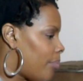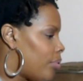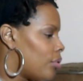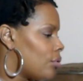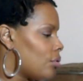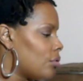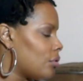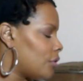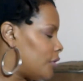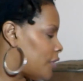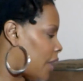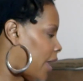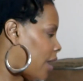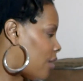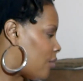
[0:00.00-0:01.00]
pulled
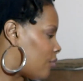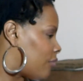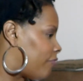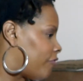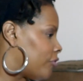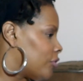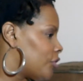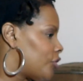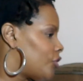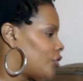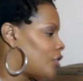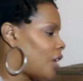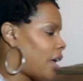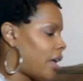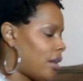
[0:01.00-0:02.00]
out for
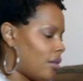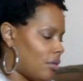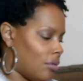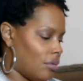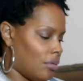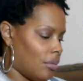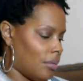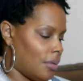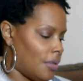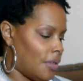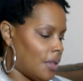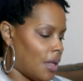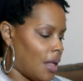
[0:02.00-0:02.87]
shadows.